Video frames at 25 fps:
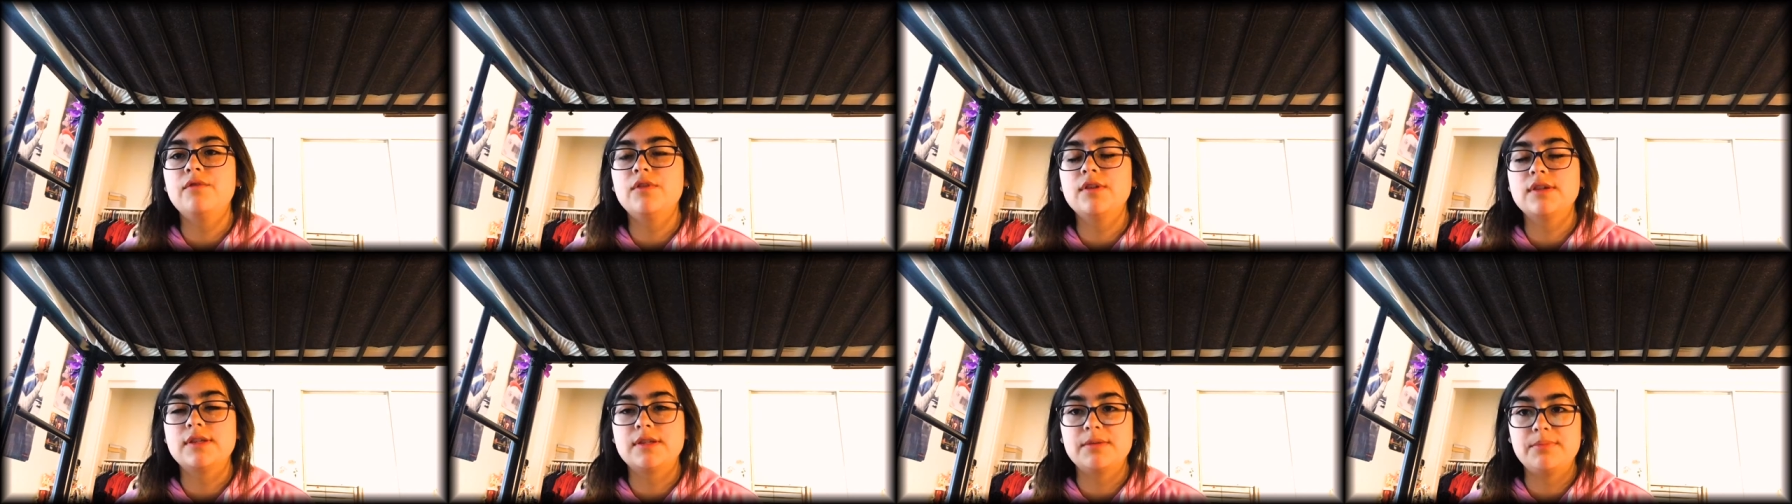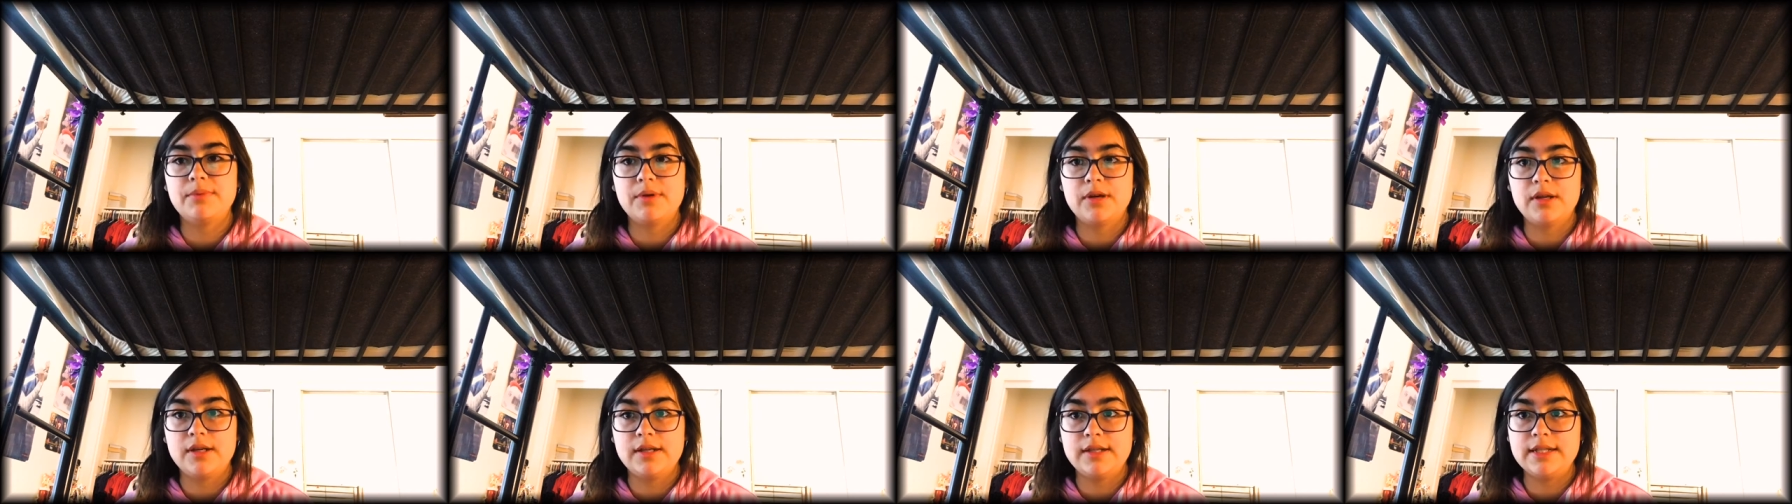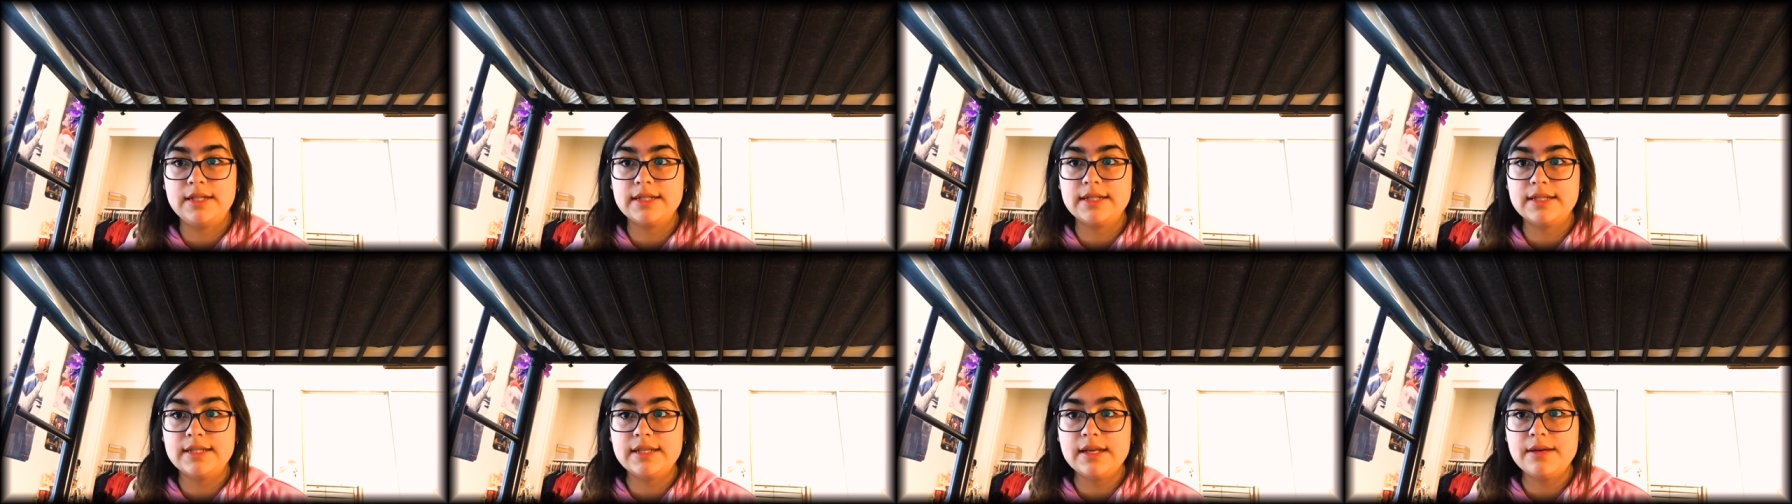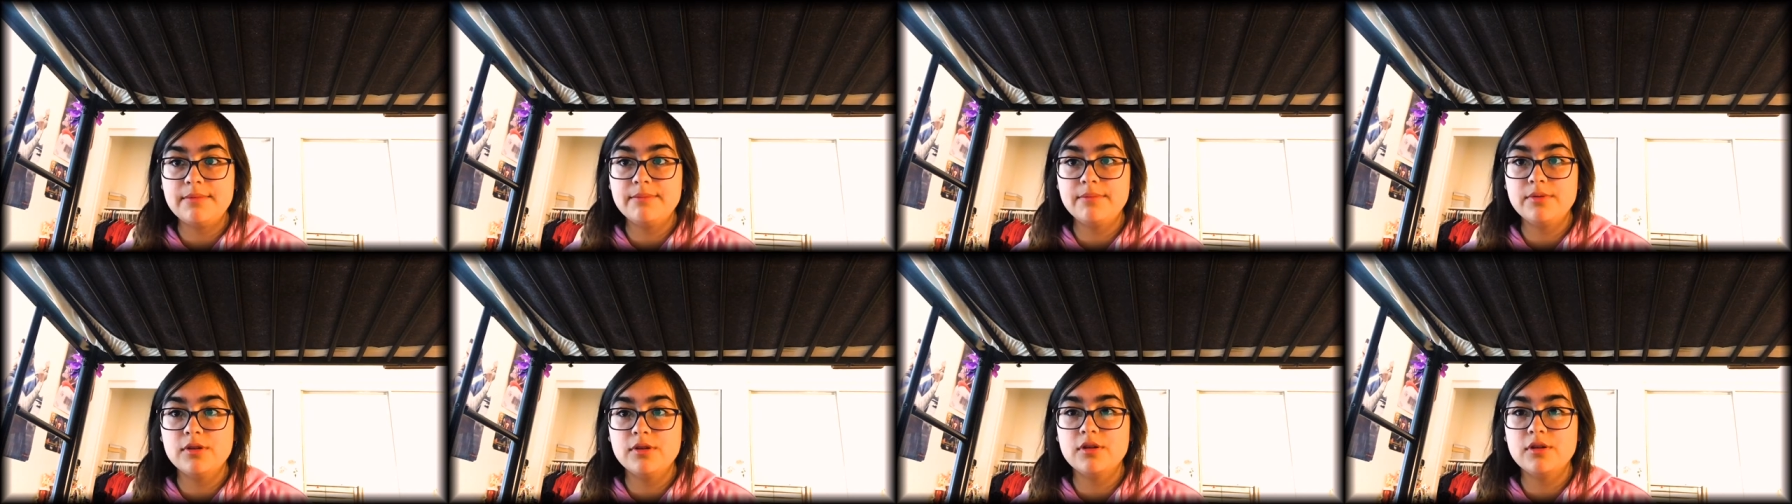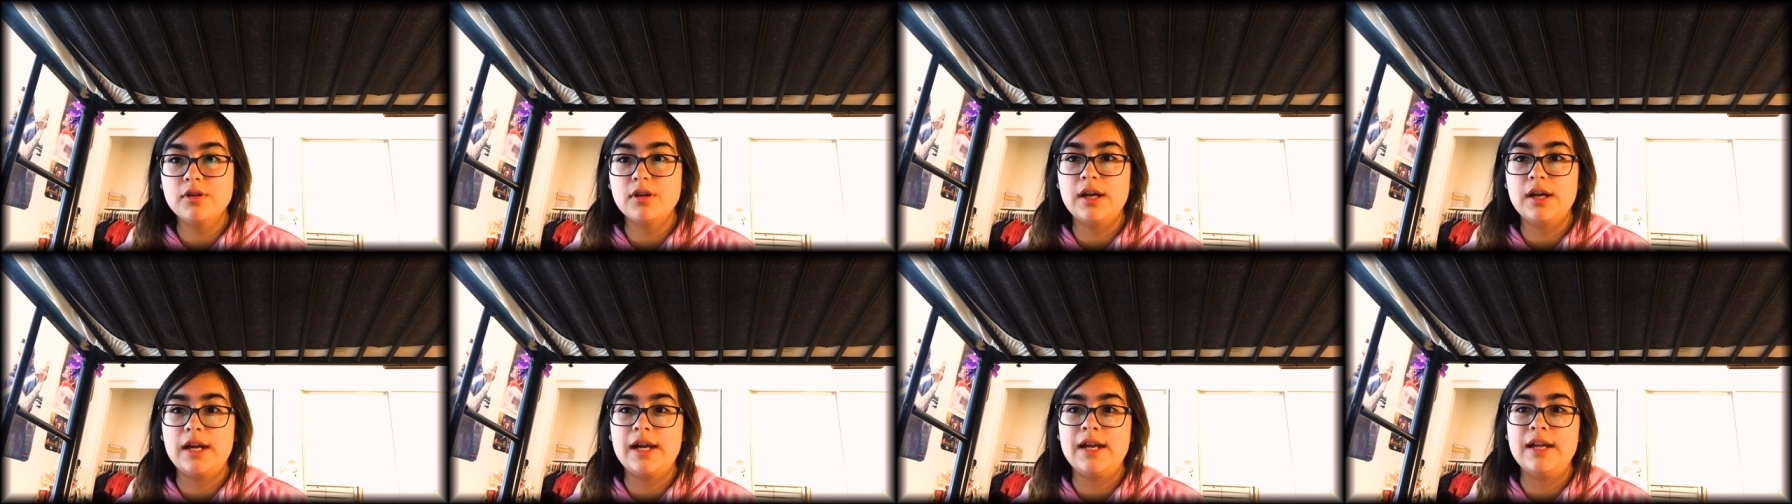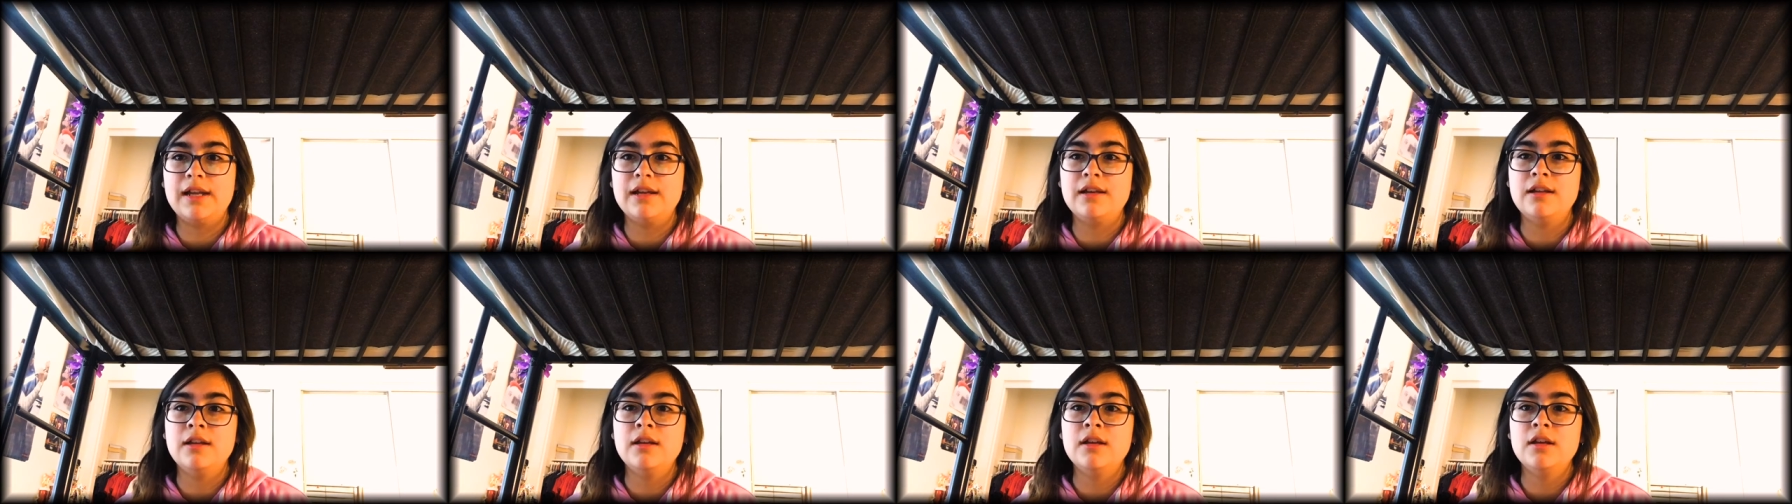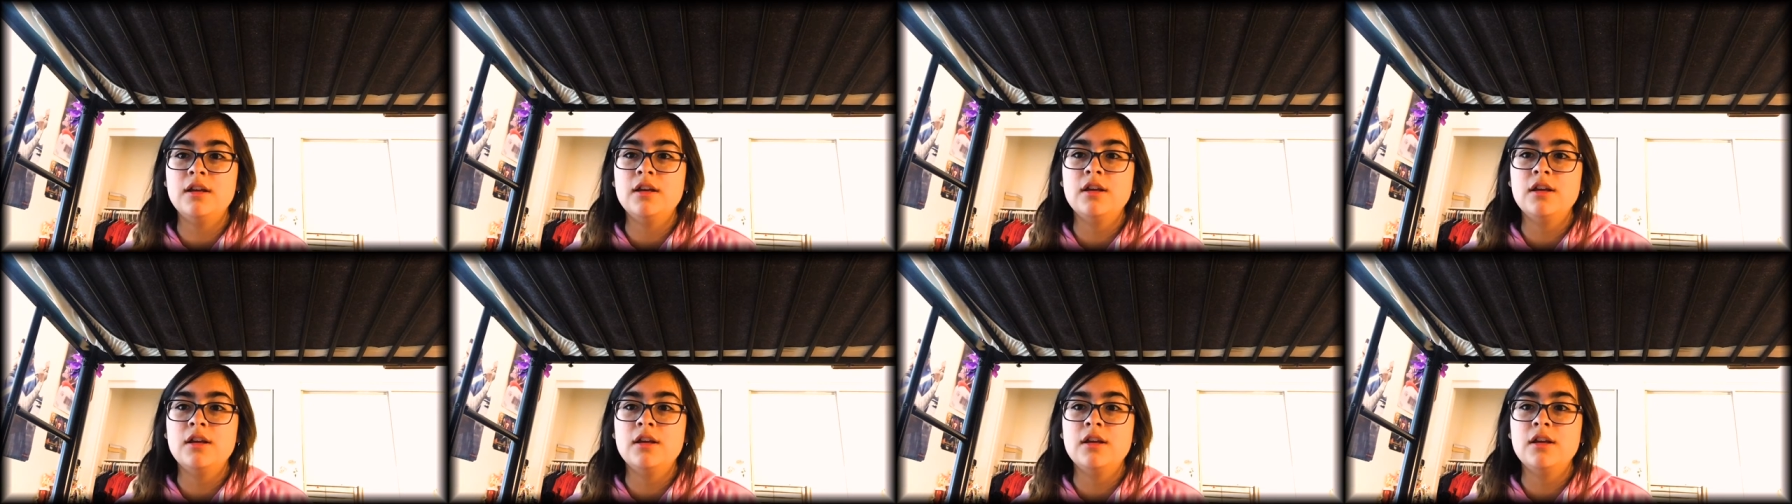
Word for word: Once Upon December and